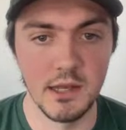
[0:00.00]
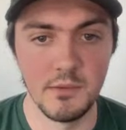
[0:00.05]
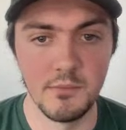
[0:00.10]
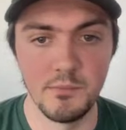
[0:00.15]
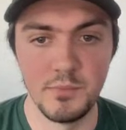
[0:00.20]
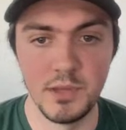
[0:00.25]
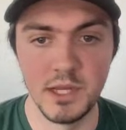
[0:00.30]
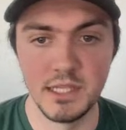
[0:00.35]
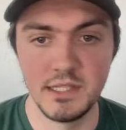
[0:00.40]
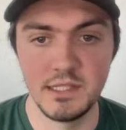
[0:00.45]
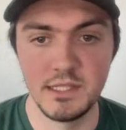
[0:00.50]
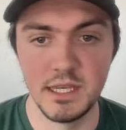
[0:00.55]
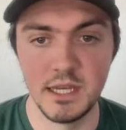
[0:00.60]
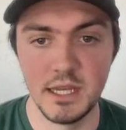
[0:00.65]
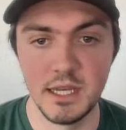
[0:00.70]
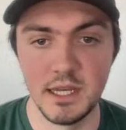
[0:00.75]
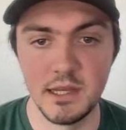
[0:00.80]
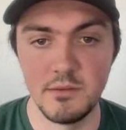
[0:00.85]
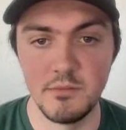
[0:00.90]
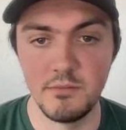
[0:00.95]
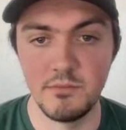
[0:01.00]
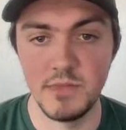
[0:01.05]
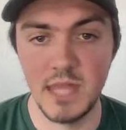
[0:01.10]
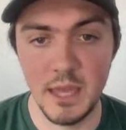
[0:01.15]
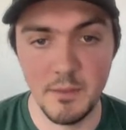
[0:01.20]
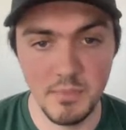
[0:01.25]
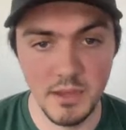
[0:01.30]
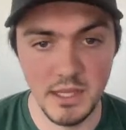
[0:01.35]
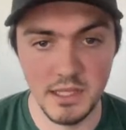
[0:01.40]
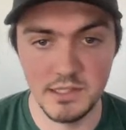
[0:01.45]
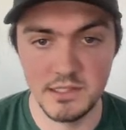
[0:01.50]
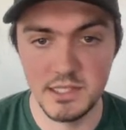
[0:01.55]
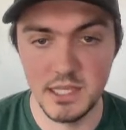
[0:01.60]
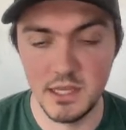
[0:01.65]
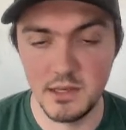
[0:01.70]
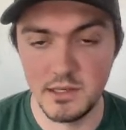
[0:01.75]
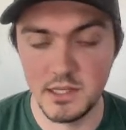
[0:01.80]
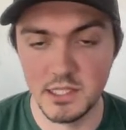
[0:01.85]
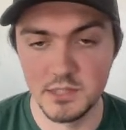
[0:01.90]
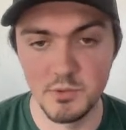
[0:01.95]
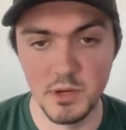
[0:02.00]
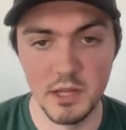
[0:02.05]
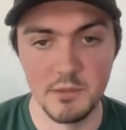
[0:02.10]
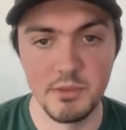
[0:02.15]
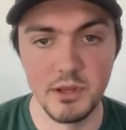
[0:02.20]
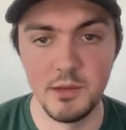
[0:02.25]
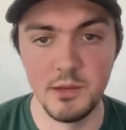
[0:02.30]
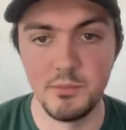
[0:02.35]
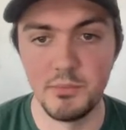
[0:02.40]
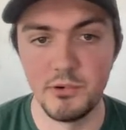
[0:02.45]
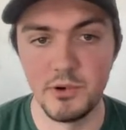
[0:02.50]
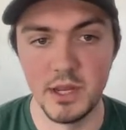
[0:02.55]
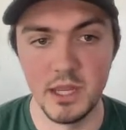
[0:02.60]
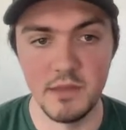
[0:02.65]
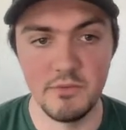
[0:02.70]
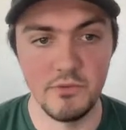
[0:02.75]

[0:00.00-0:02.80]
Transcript: But that being said, does bring up a good point.